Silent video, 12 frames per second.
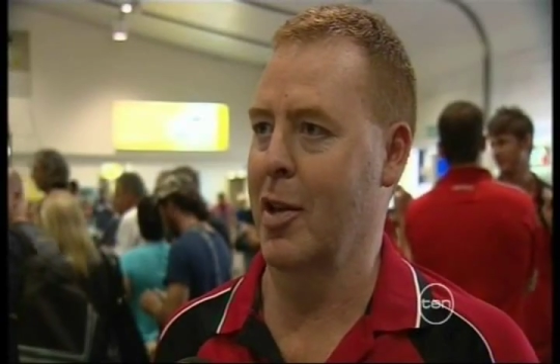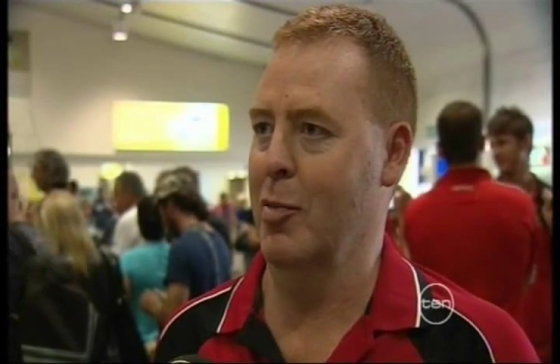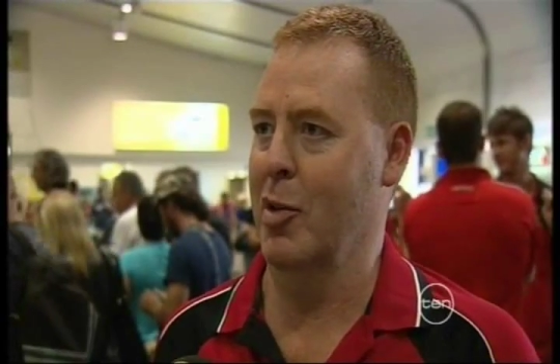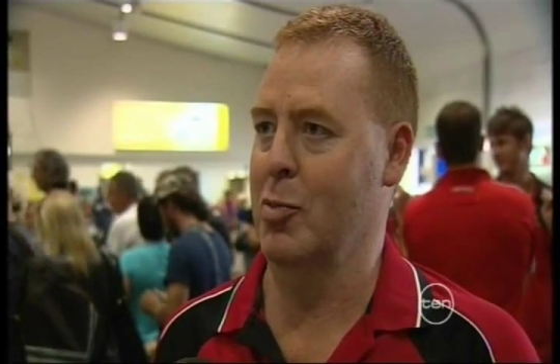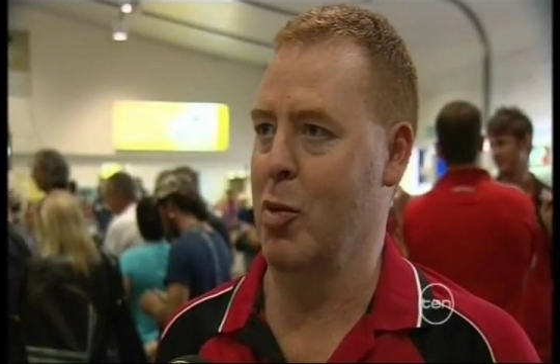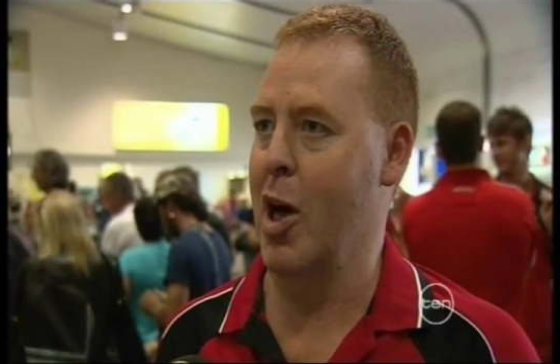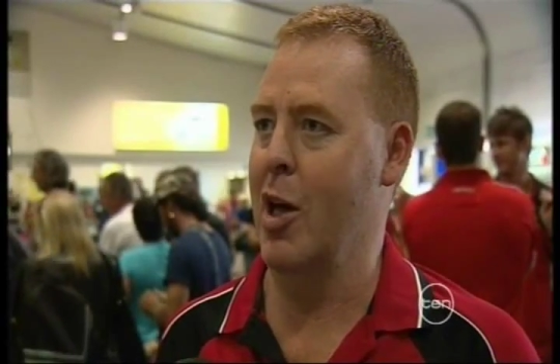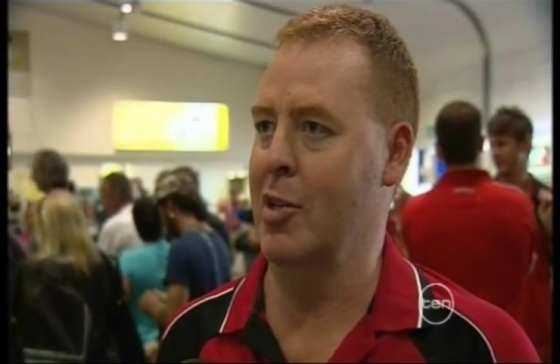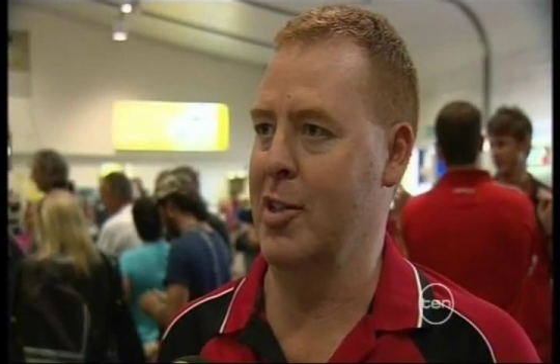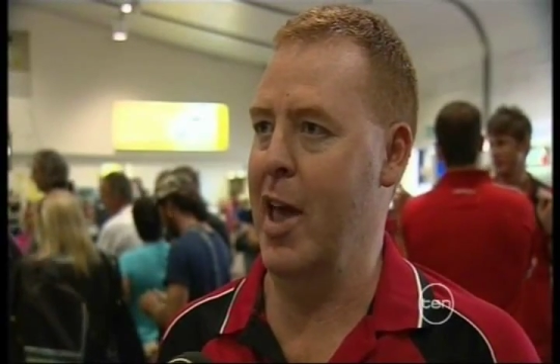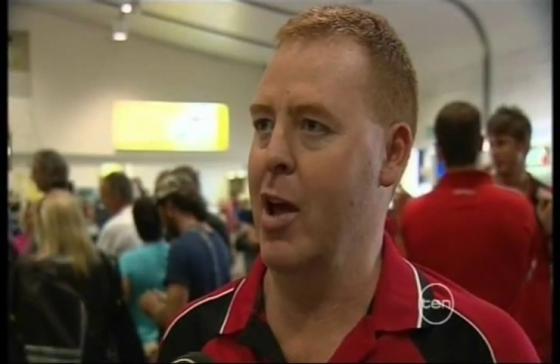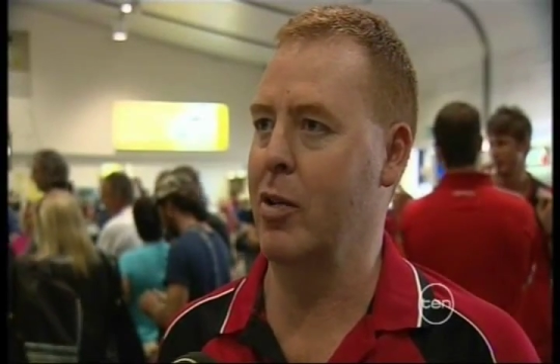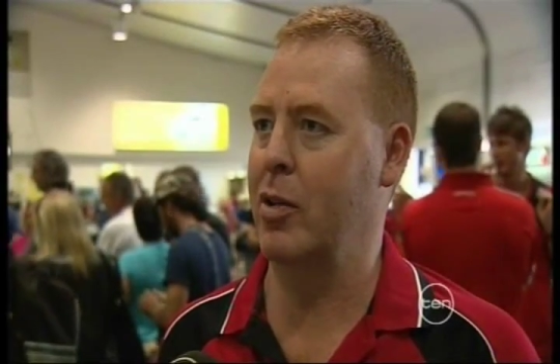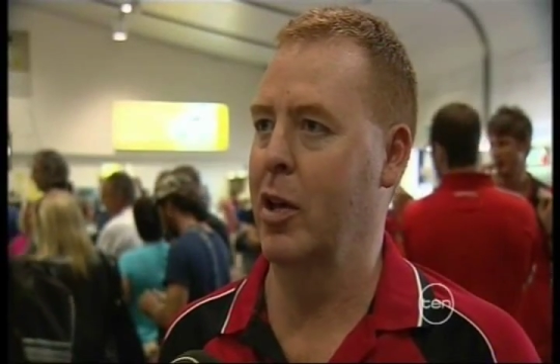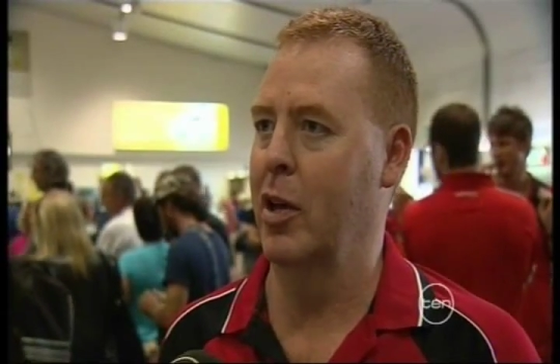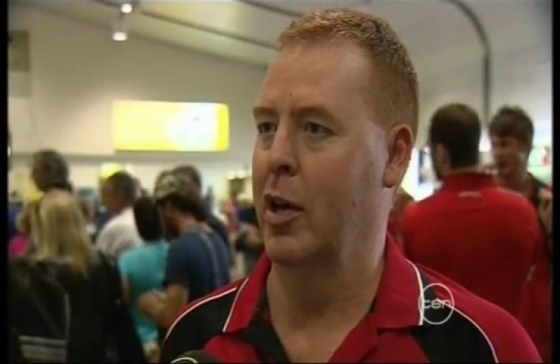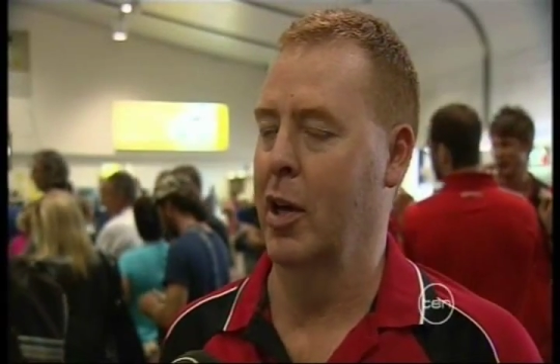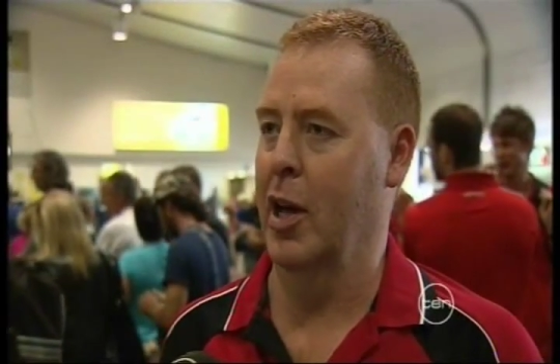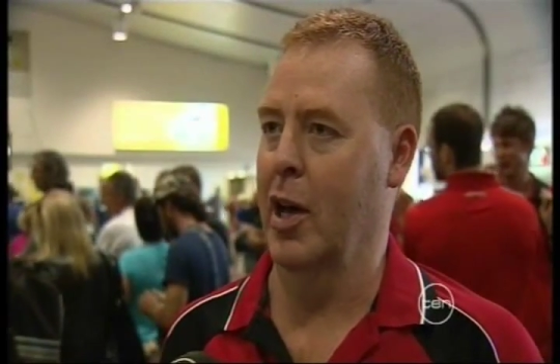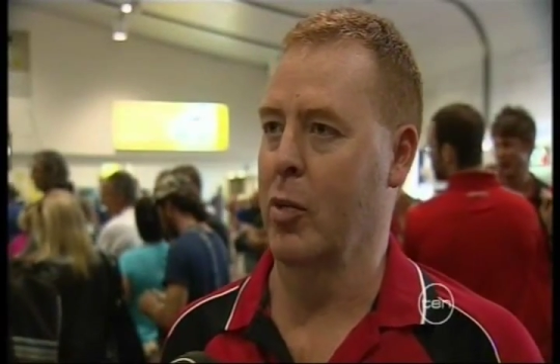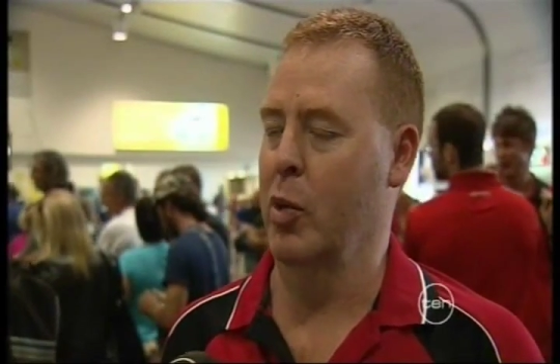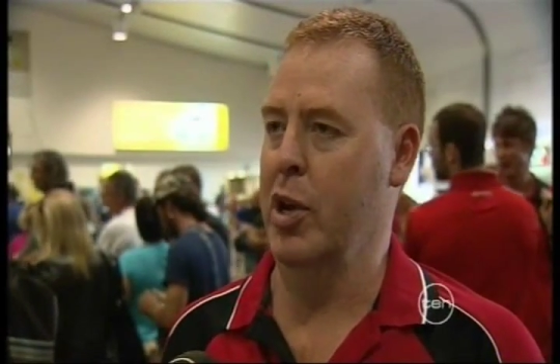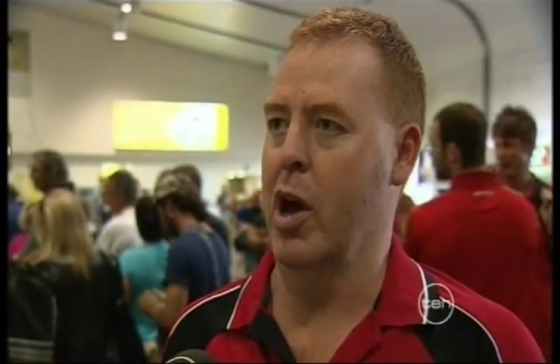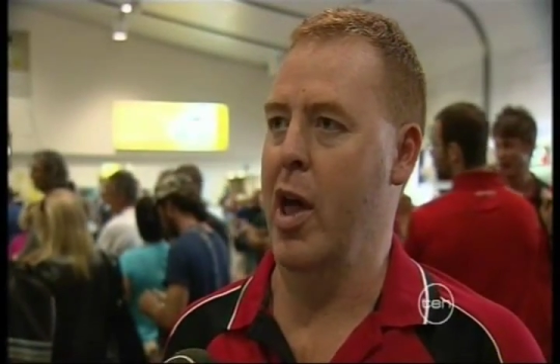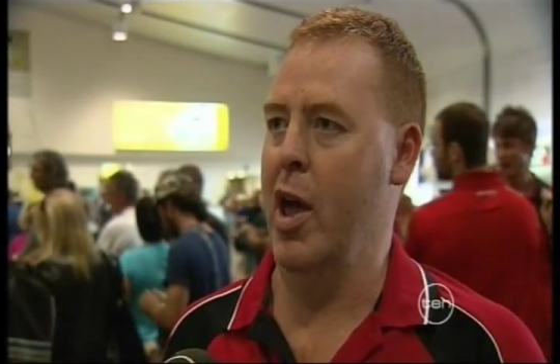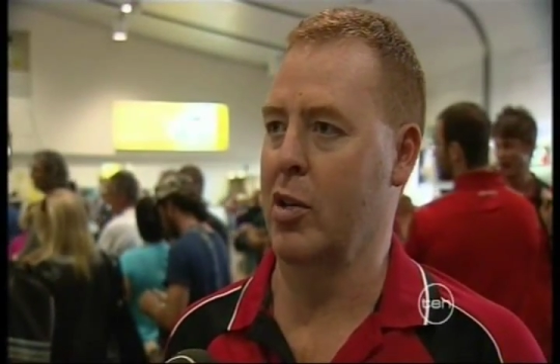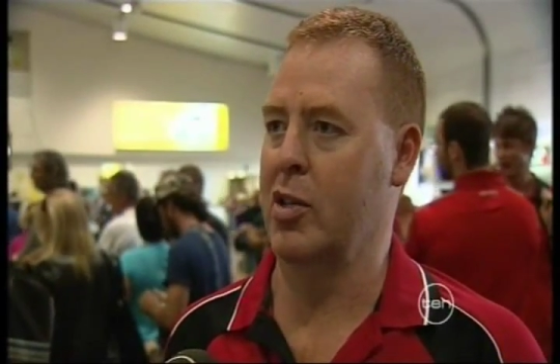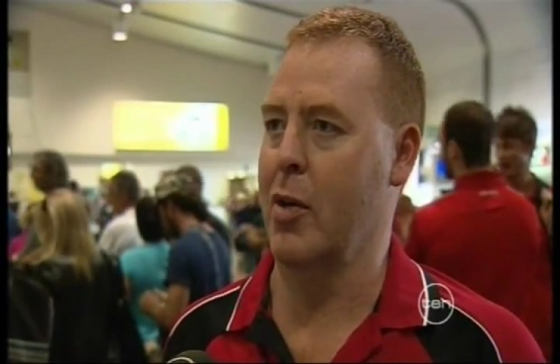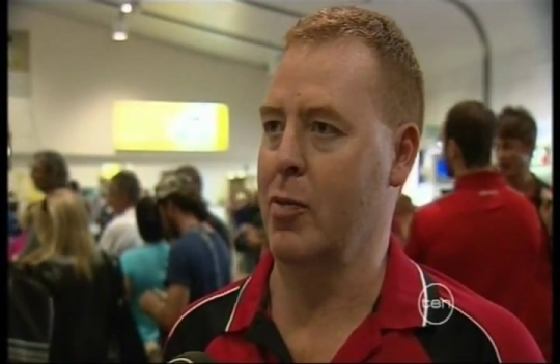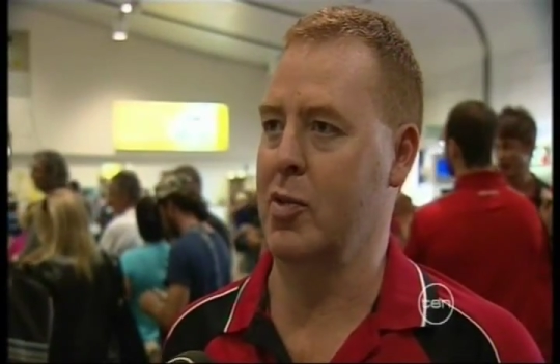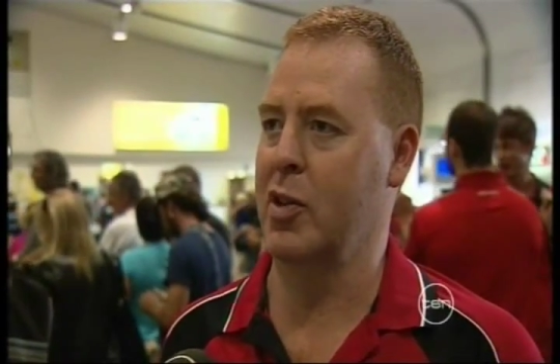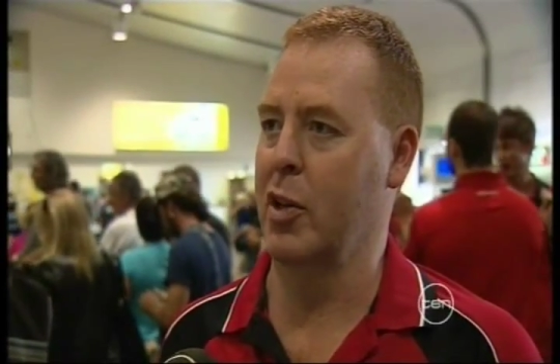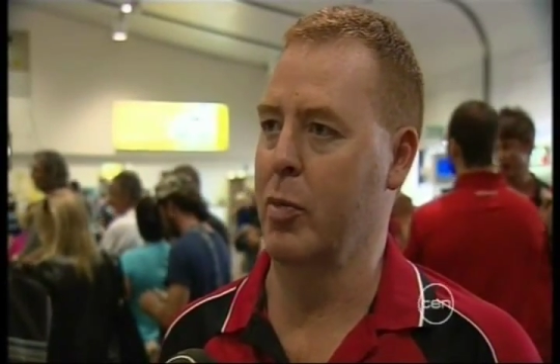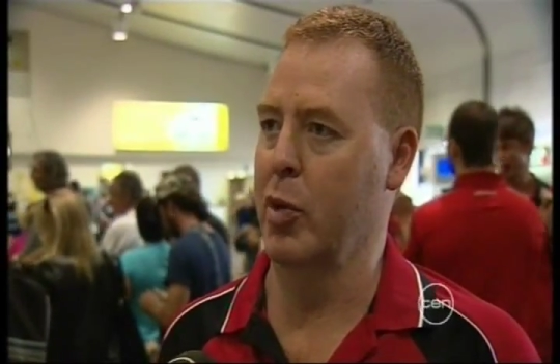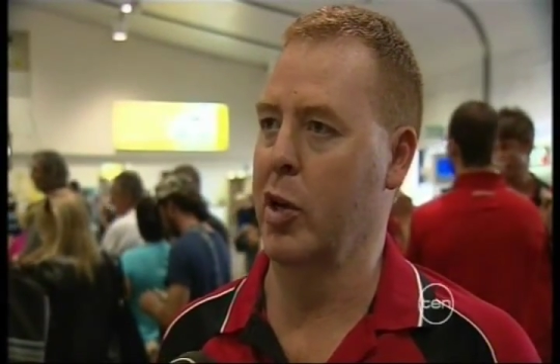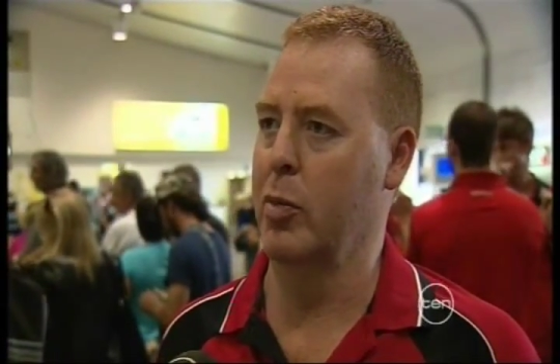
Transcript: and best player is out, uh, we know how tough it's going